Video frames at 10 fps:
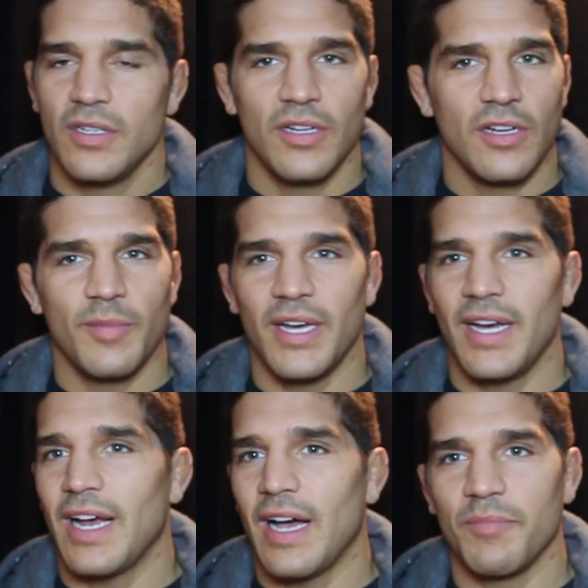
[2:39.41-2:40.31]
No,
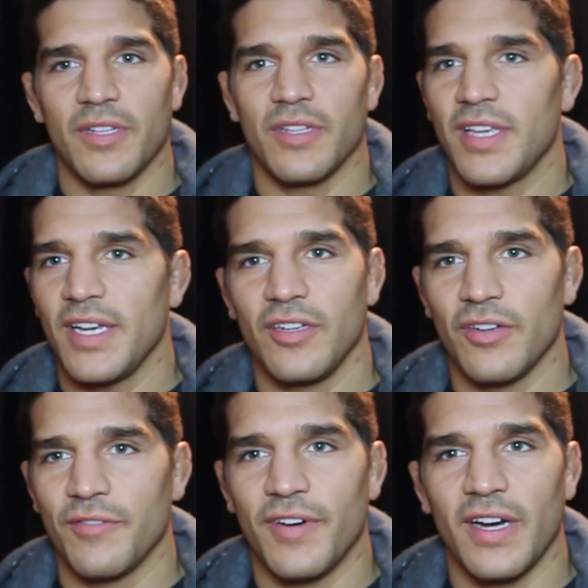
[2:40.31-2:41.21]
man, I'm not a
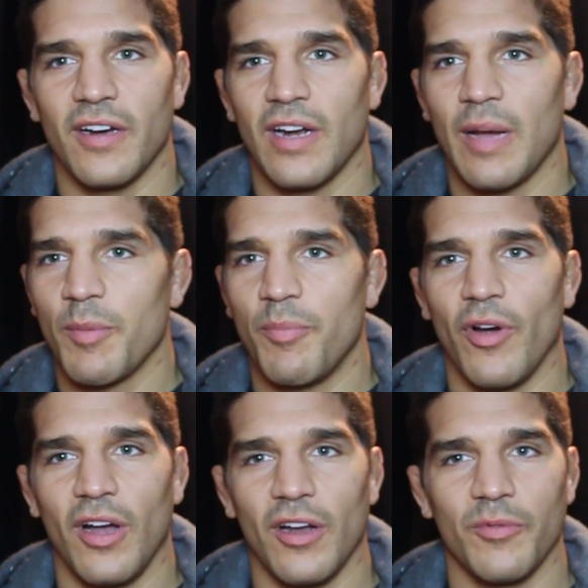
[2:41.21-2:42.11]
technical fighter. I'm a
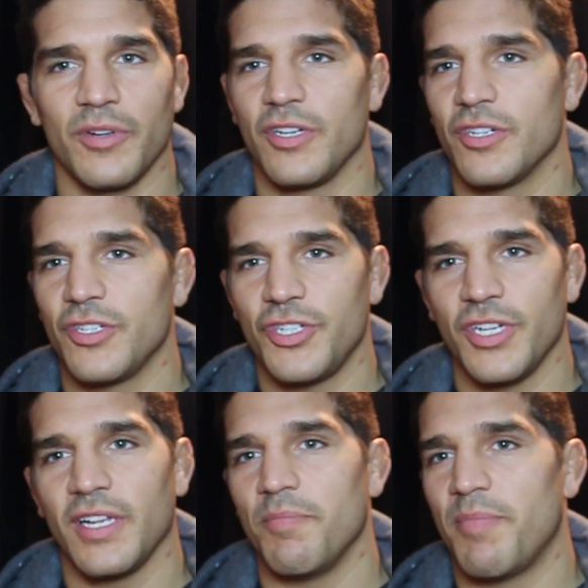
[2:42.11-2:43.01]
brawler with a good
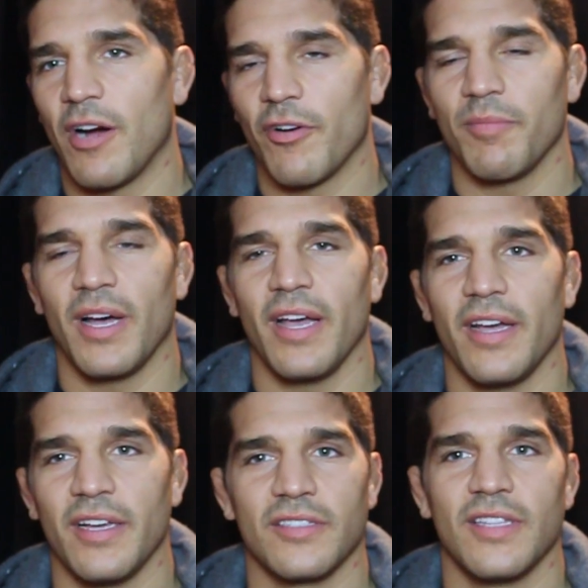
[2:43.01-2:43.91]
chin and power in my
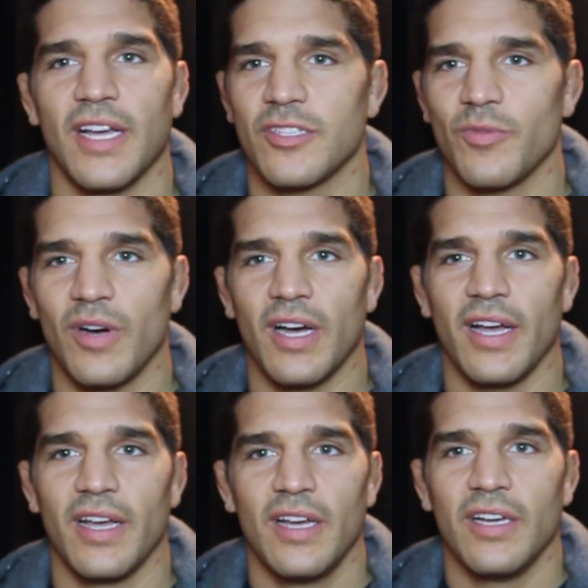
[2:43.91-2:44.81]
hands. That's
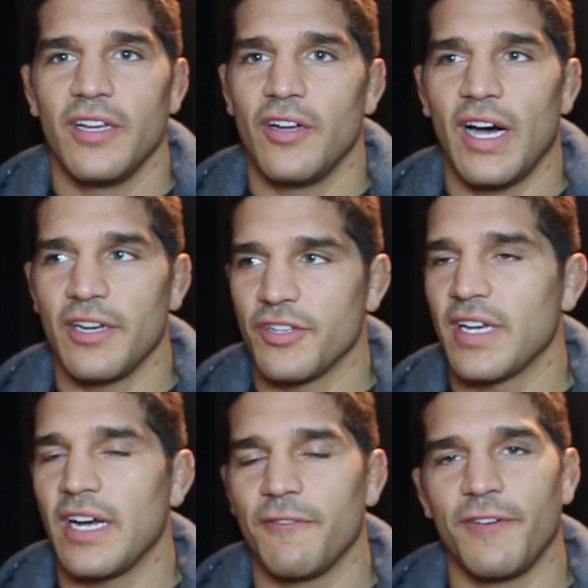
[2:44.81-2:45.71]
why, you know, had the
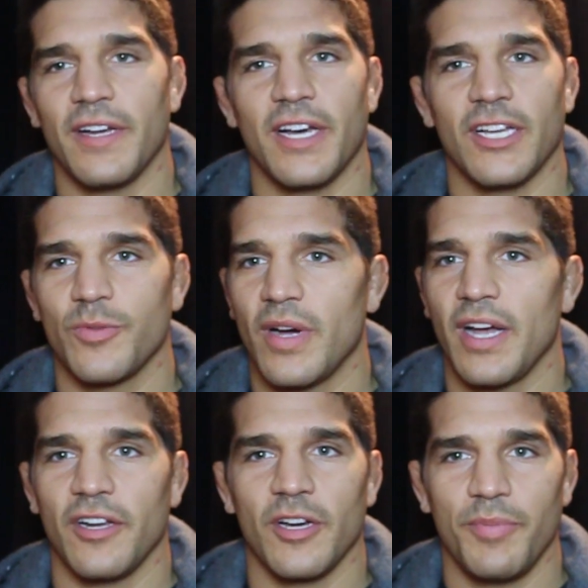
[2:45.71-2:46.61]
title fight, that's why
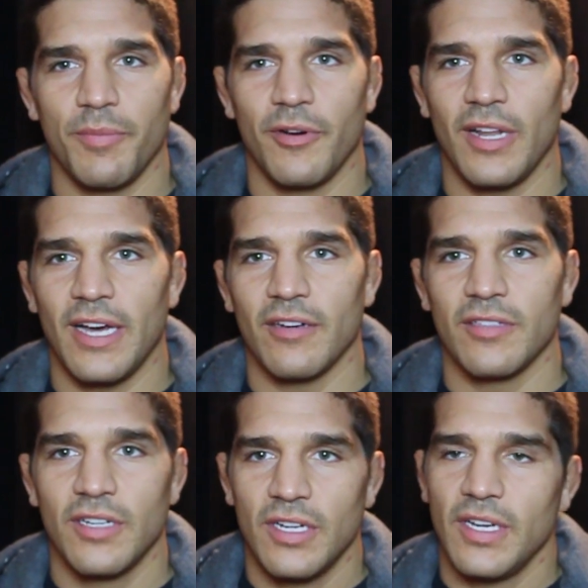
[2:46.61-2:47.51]
I knock people out.
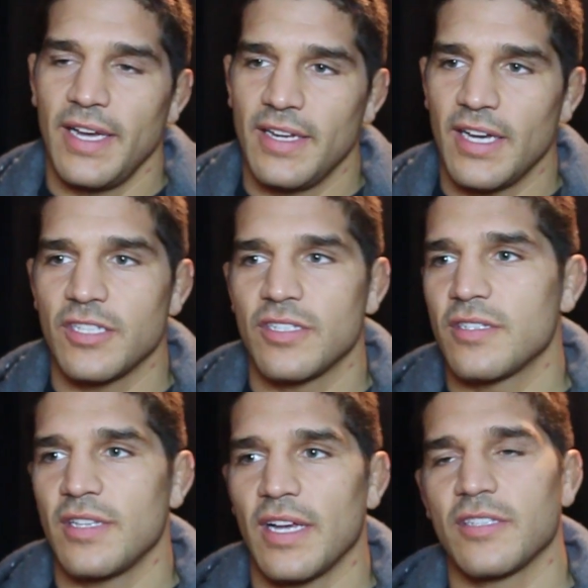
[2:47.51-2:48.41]
And
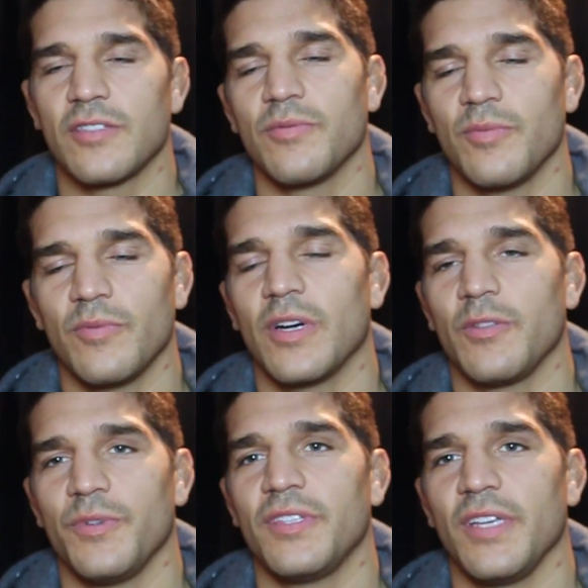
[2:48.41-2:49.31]
that's that's what
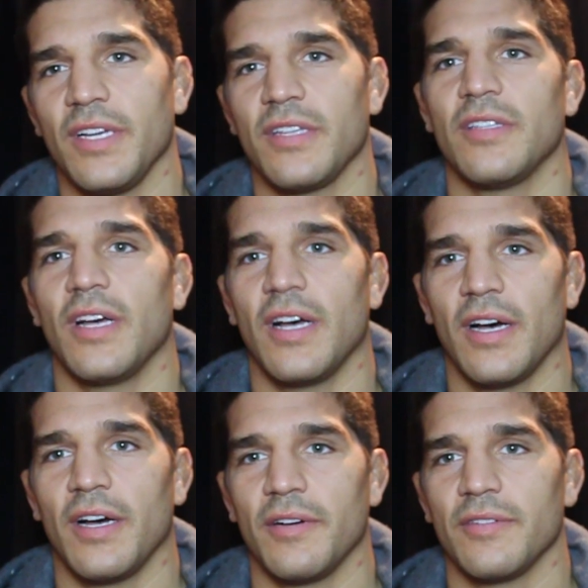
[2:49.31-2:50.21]
we think
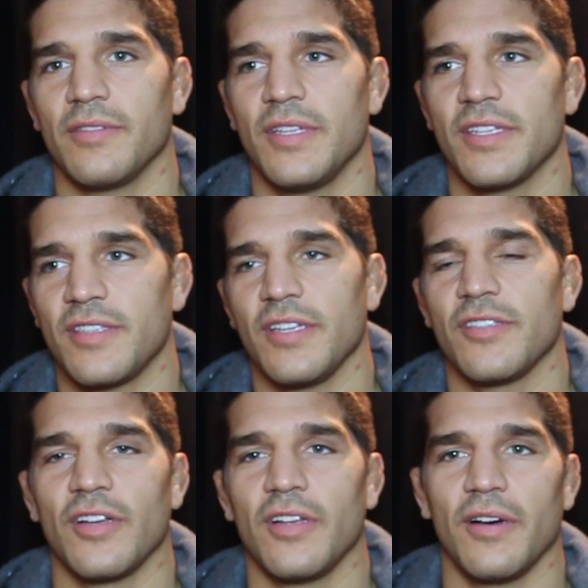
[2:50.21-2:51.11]
uh, this thing's
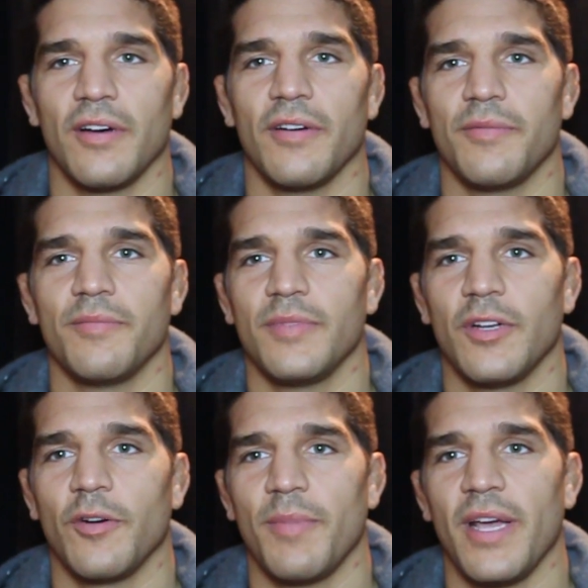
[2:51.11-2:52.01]
gonna, you
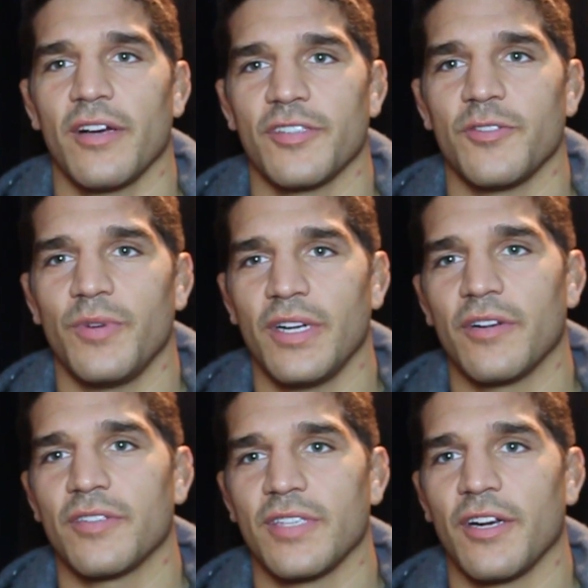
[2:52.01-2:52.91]
know, make us the
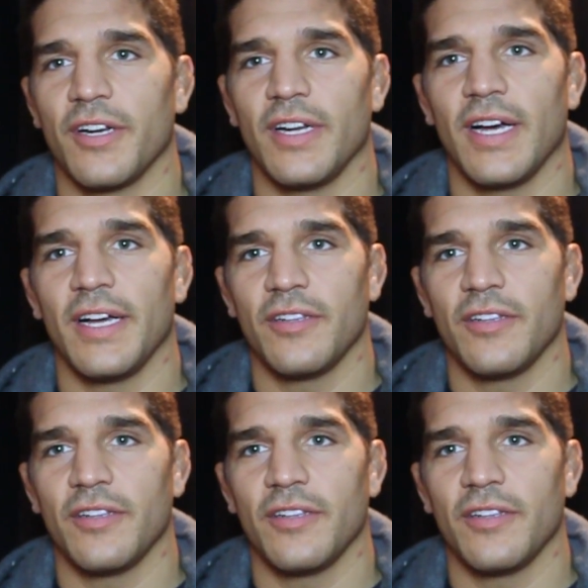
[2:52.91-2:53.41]
winner Saturday night.